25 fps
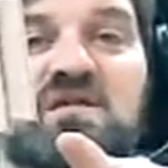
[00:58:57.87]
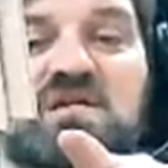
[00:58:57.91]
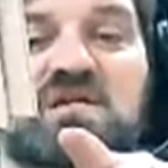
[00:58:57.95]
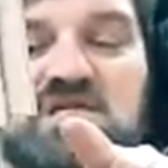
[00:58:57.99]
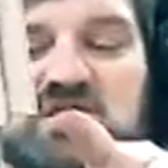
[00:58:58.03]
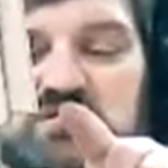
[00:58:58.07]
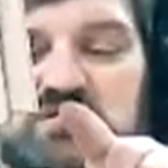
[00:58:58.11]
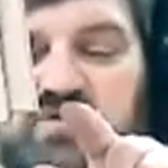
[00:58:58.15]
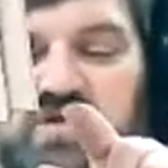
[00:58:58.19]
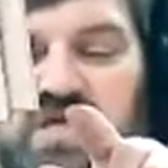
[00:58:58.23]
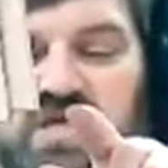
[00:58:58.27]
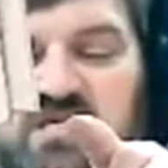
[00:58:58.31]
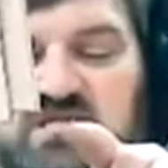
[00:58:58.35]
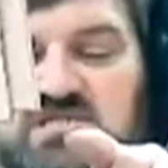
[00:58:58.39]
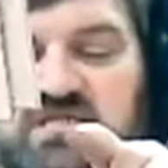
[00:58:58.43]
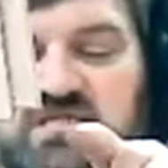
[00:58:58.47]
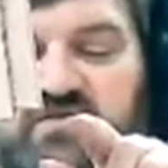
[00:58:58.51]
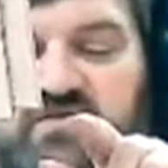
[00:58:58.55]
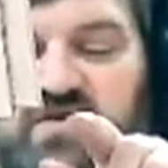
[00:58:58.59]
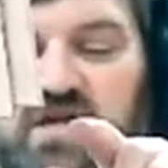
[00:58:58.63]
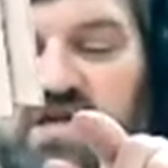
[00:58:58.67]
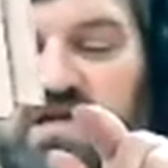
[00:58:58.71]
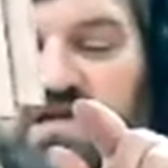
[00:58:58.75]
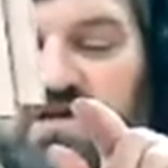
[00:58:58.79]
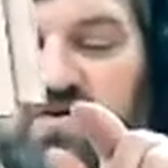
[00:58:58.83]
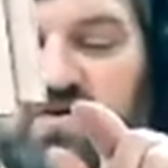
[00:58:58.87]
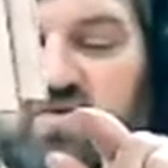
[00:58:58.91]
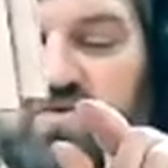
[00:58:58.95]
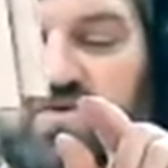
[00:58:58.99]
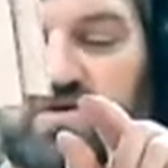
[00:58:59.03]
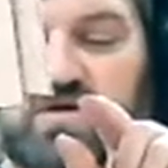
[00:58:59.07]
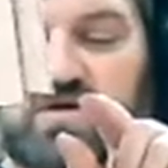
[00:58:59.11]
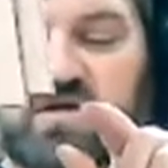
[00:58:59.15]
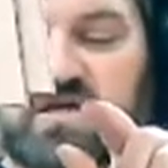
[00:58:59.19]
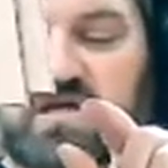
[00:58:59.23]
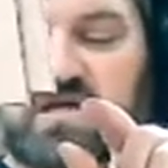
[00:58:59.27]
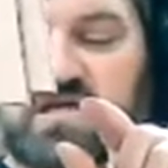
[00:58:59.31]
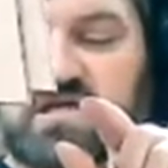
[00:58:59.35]
is where that 7
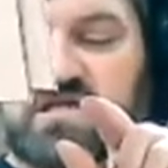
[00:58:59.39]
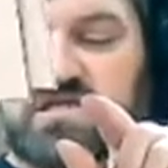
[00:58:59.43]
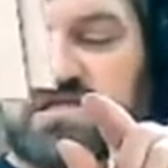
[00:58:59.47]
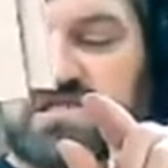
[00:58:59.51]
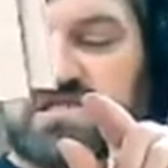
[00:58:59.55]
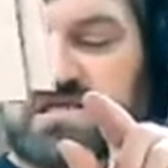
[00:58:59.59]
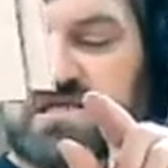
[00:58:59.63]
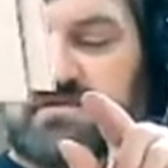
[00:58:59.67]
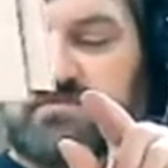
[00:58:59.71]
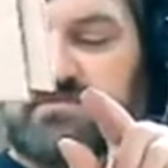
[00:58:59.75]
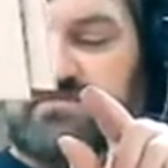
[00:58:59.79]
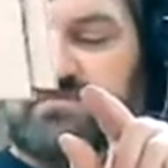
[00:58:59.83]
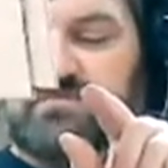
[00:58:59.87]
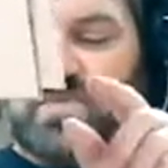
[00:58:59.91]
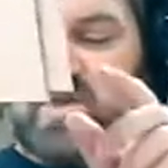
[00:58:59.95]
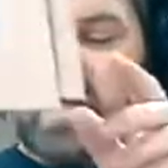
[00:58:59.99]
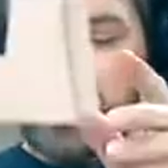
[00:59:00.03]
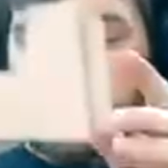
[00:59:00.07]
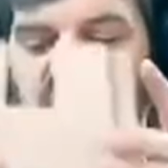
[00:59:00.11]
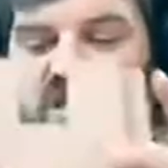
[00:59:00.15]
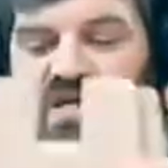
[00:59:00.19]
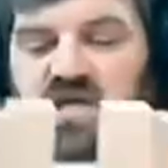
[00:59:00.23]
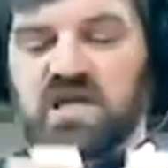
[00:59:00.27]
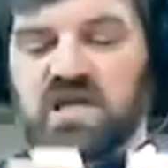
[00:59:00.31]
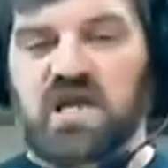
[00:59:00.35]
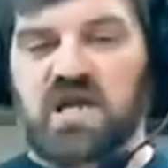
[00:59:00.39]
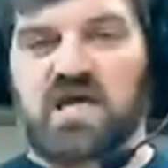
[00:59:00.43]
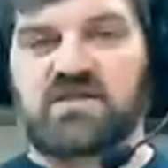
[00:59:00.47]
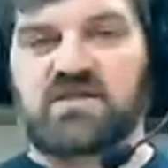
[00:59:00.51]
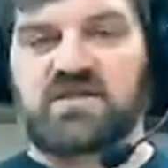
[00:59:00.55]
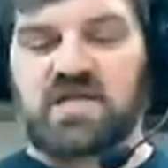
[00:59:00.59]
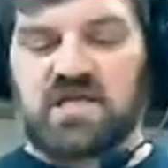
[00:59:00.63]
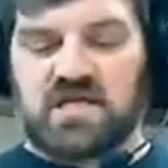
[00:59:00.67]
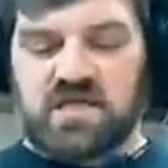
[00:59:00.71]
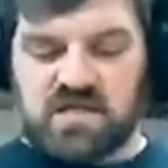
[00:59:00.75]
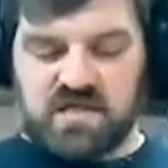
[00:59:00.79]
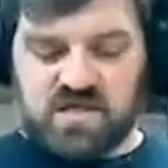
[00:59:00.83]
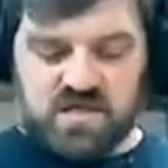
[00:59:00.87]
1/4 is. And
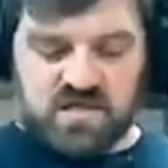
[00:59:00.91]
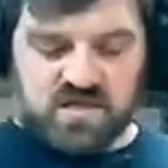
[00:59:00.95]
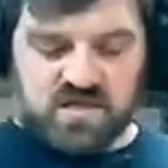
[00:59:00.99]
then,